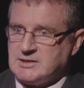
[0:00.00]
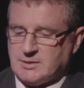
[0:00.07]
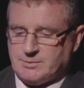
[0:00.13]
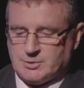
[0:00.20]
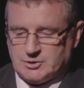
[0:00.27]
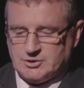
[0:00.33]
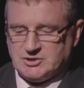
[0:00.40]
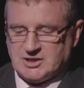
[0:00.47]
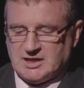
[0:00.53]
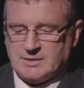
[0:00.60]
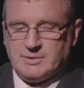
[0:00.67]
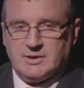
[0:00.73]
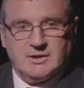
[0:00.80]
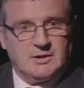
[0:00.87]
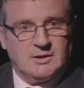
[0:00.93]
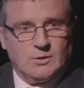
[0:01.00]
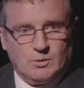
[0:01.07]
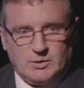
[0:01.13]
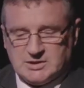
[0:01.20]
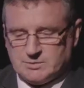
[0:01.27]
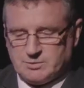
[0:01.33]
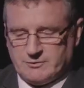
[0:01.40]
the Punjab
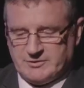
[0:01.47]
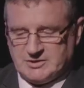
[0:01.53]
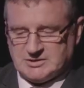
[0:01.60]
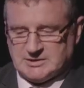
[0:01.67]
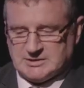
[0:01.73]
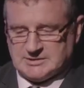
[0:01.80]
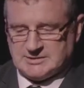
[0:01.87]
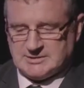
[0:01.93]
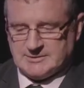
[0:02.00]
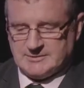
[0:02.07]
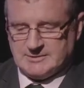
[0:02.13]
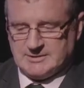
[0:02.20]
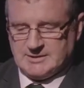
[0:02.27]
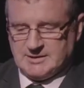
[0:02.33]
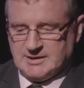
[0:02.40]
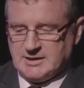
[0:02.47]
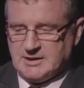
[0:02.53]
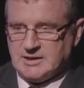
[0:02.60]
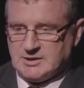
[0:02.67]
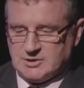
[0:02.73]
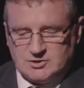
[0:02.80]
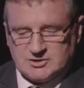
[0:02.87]
with the provisionals,
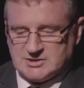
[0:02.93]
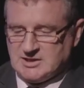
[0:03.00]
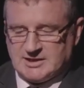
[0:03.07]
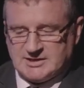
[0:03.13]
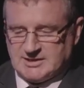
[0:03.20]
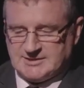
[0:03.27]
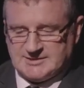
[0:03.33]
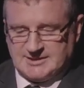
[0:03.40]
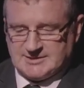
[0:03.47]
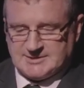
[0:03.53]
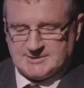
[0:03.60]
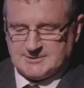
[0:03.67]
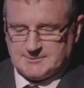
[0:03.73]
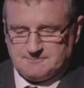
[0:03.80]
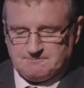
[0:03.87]
does not exist.